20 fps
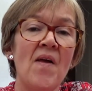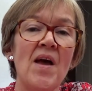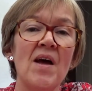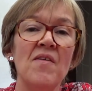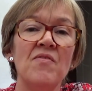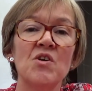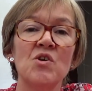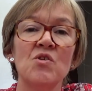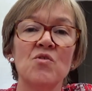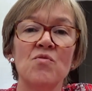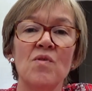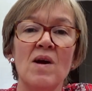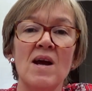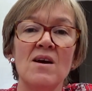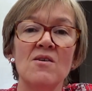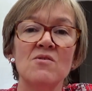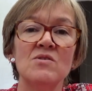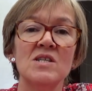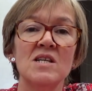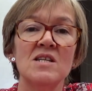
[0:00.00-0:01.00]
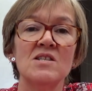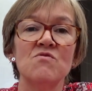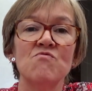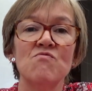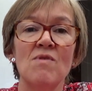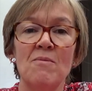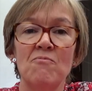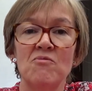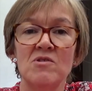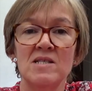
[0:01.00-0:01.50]
and the crowd is
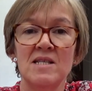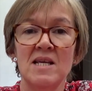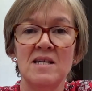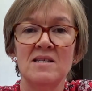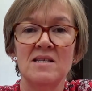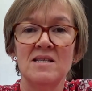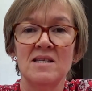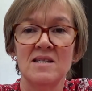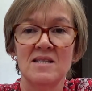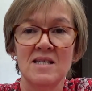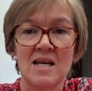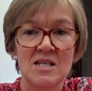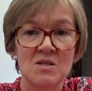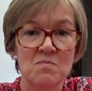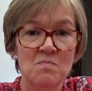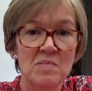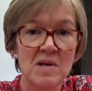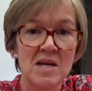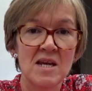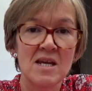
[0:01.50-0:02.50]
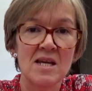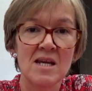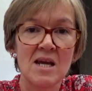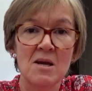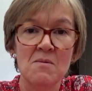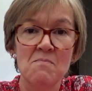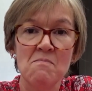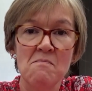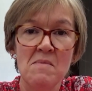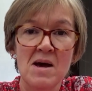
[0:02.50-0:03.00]
represented as
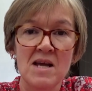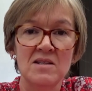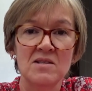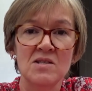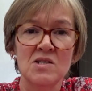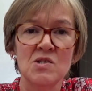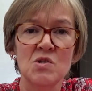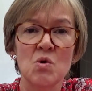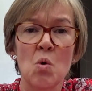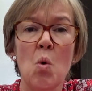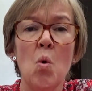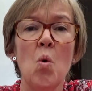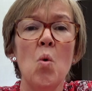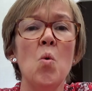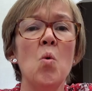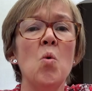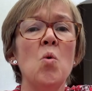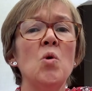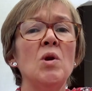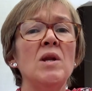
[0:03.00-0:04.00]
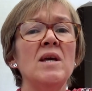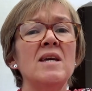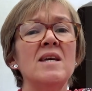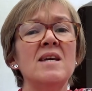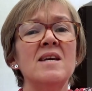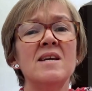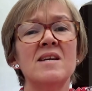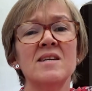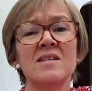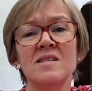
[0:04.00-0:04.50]
being immense, all
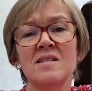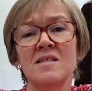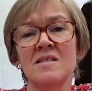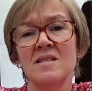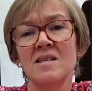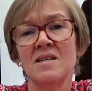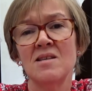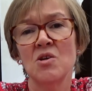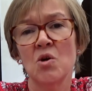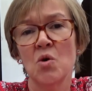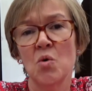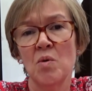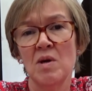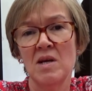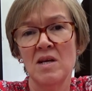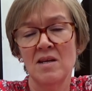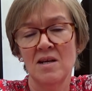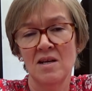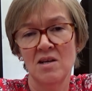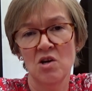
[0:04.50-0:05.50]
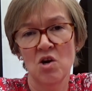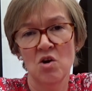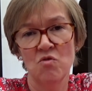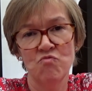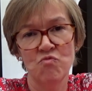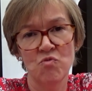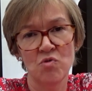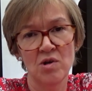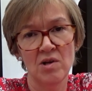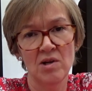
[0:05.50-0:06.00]
eager to see the Queen in her
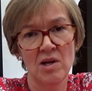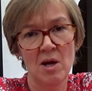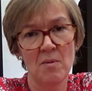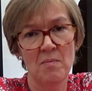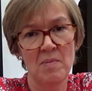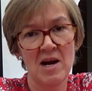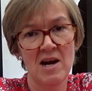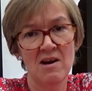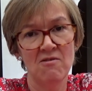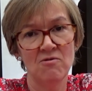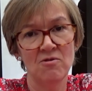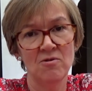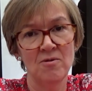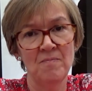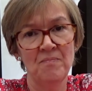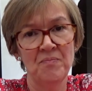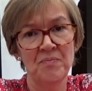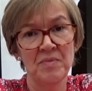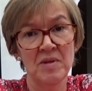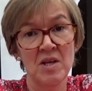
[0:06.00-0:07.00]
royal apparel,